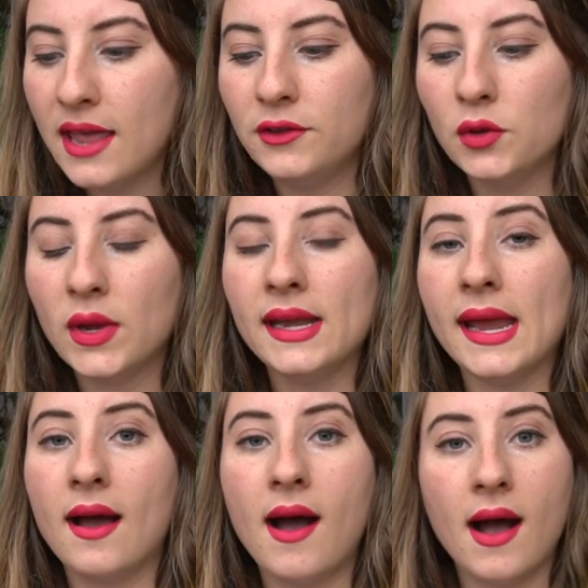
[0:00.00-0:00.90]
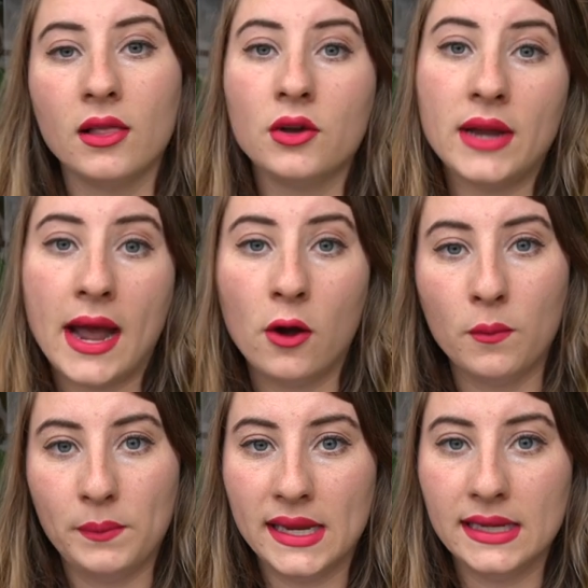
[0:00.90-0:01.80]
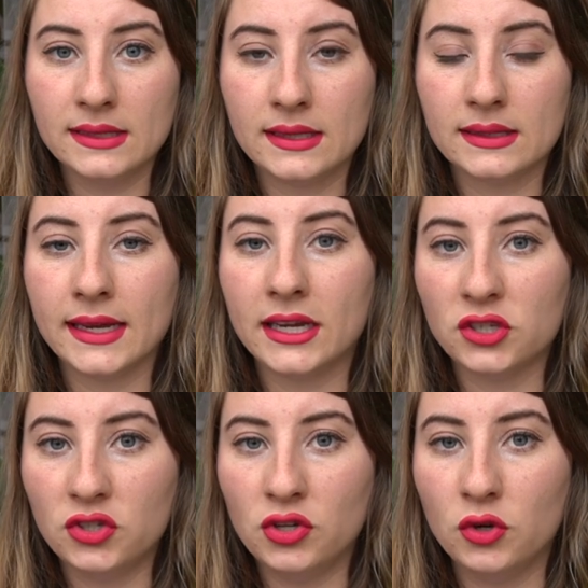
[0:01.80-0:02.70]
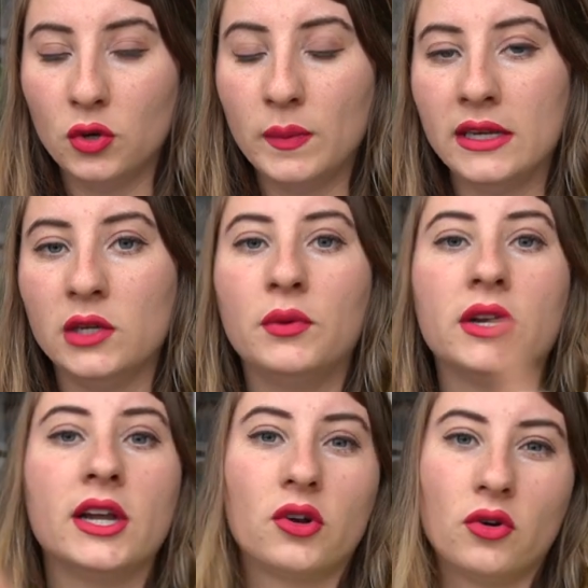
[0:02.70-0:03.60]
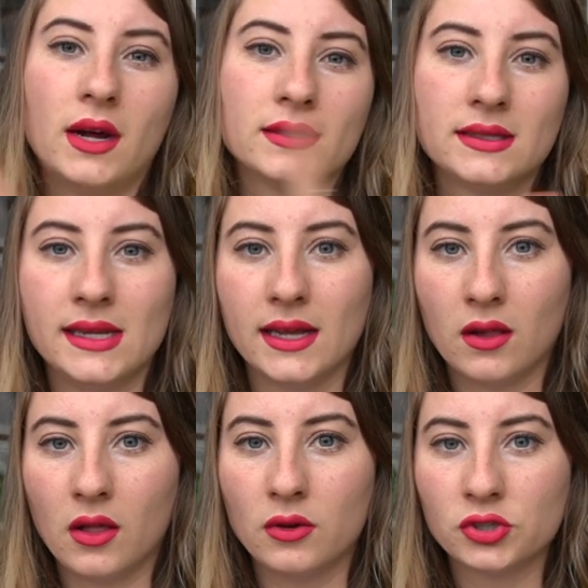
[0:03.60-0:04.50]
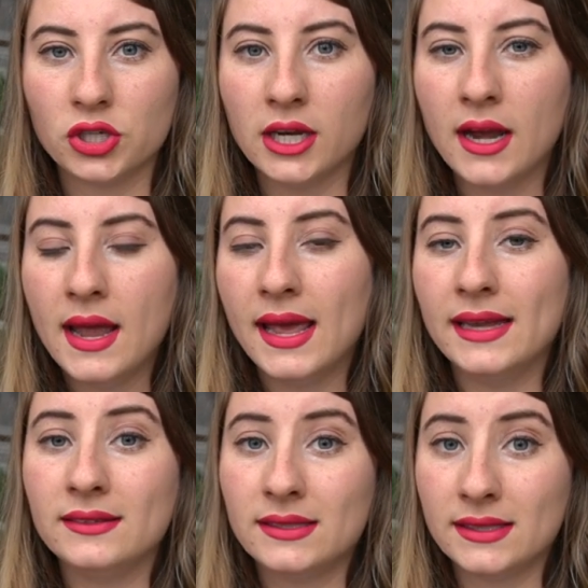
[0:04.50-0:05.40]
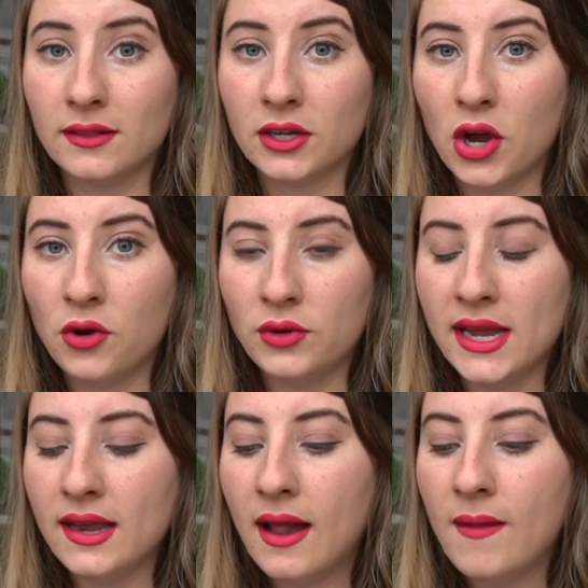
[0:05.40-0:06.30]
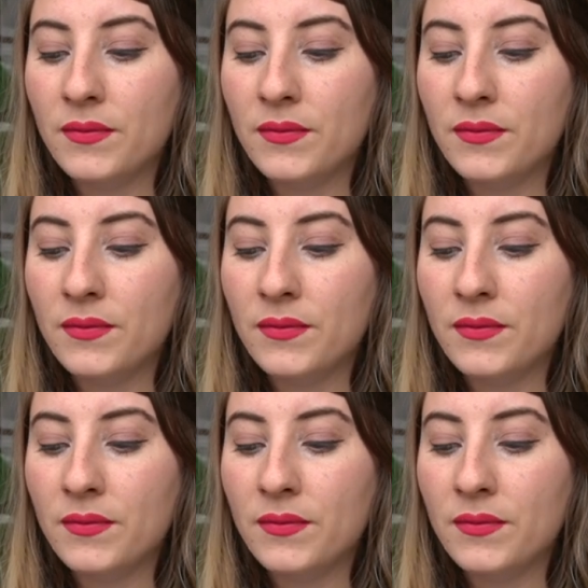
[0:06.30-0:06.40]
If you get a hollowed out piece that's like a tube and you put it across the enclosure and silicone it,